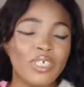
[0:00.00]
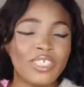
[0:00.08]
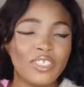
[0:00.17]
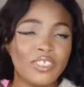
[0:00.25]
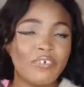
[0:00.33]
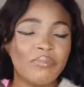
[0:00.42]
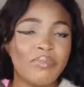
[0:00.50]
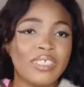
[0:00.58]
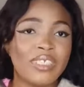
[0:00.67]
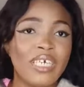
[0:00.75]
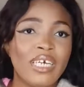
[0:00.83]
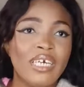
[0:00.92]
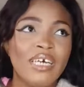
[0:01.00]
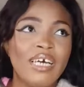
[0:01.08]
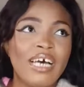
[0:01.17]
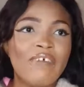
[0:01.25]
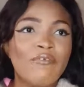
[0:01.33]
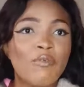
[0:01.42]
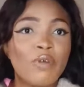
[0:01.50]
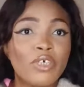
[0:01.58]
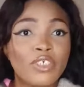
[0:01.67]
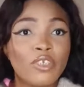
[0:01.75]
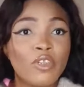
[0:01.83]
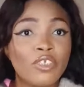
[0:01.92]
this stuff means. I've
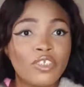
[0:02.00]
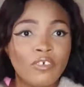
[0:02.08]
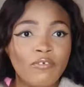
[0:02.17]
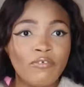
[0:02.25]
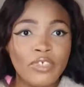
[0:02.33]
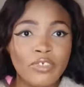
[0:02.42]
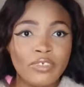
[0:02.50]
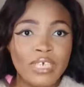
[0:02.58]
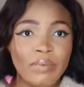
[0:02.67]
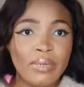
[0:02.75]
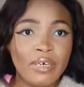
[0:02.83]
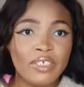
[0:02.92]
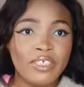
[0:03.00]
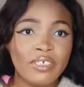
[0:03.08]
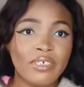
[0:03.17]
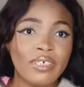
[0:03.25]
watched lots of videos about